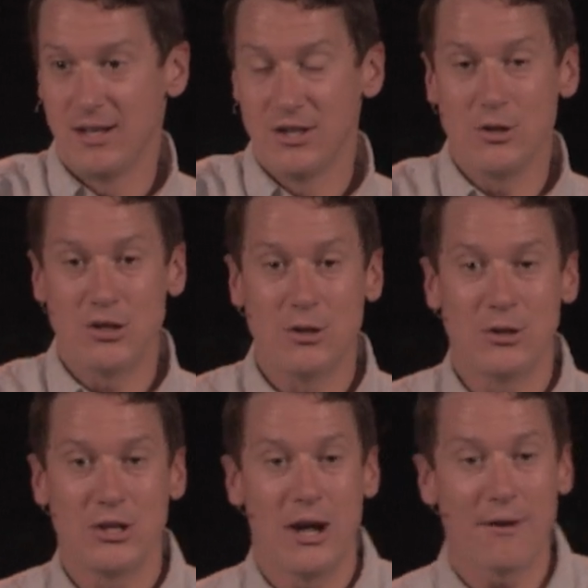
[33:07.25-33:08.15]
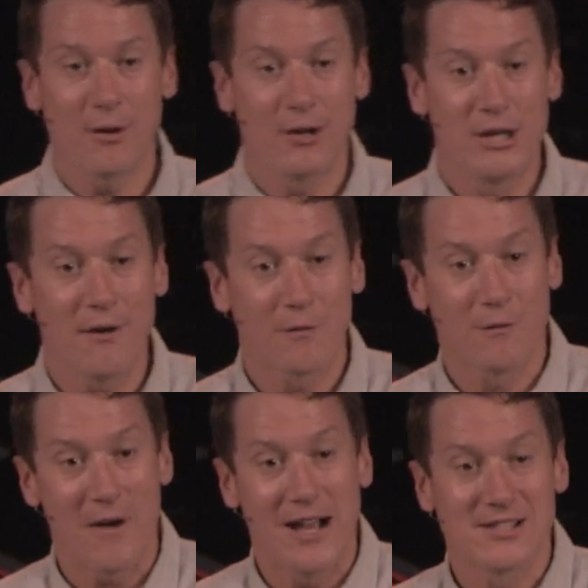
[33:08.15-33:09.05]
You, you, you, ever, you ever
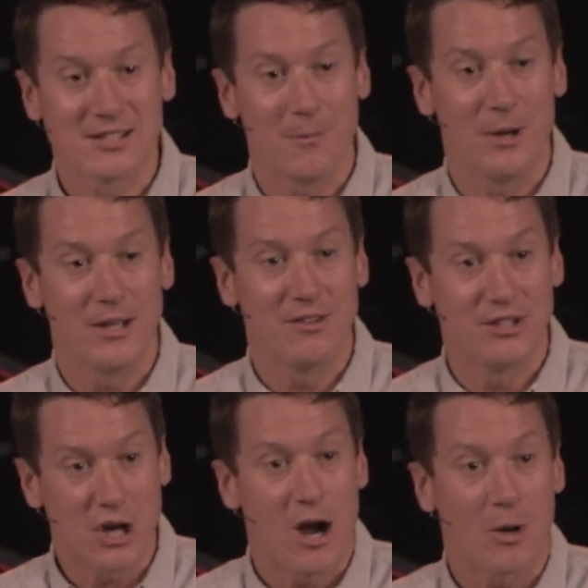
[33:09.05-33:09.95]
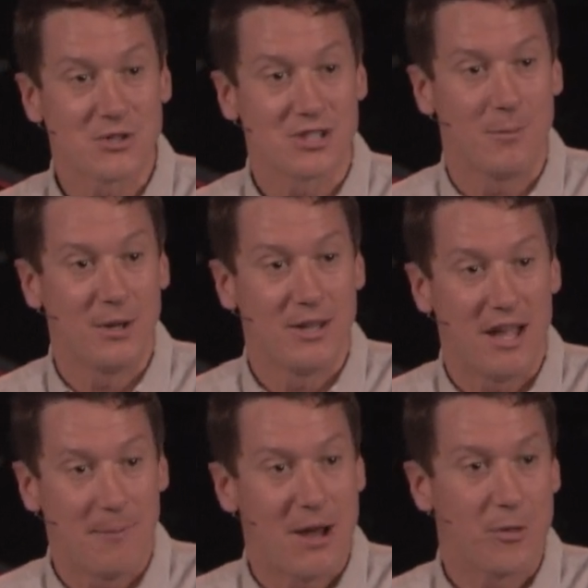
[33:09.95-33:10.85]
find someone and talk with someone
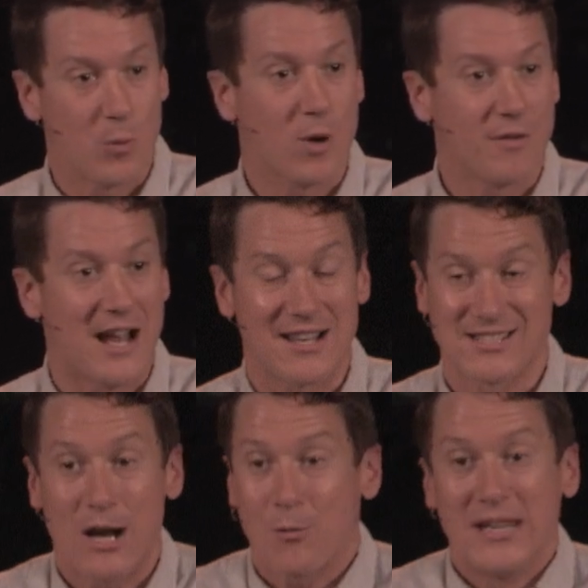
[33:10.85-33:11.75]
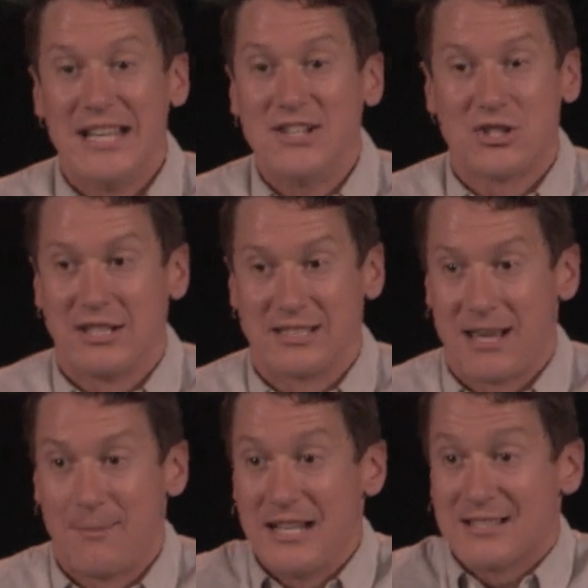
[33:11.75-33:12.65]
about the Word of God? It's not religious. I
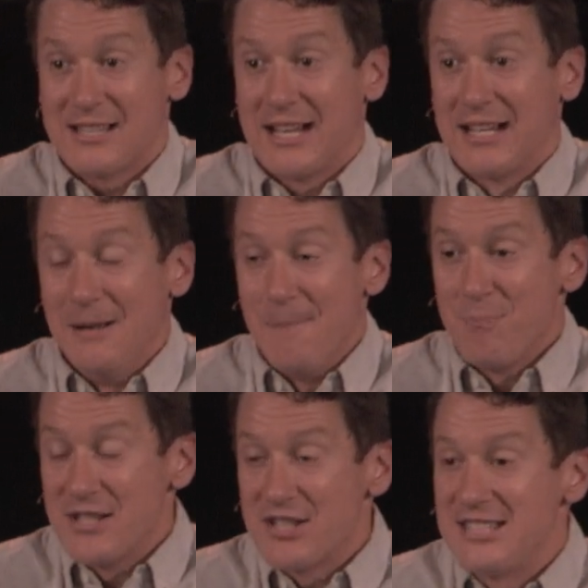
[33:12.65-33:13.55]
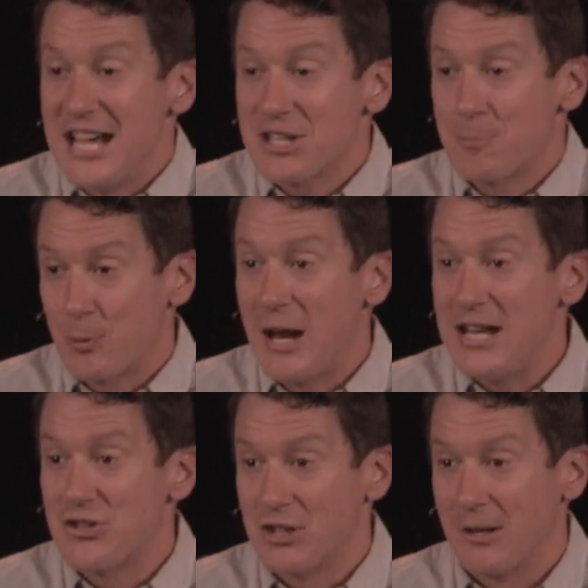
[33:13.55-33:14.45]
mean, it's like there's a
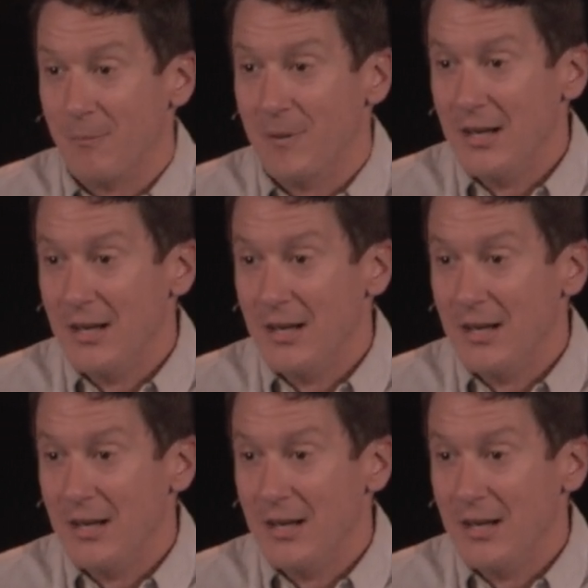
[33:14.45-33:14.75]
desperation.